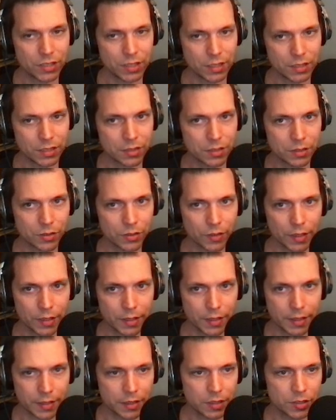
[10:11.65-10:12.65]
doesn't do the right
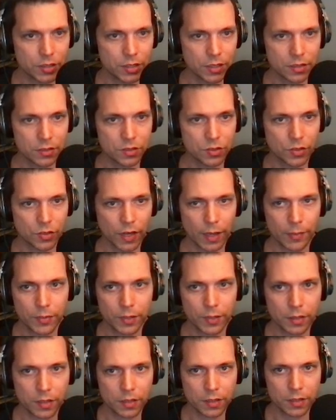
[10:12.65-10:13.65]
thing, then she gets trapped,
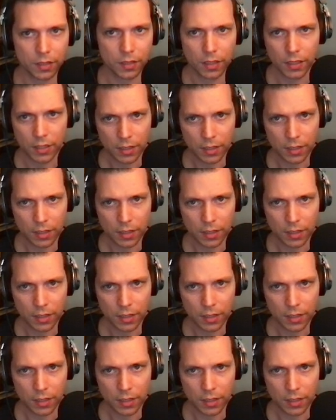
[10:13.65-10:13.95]
I think.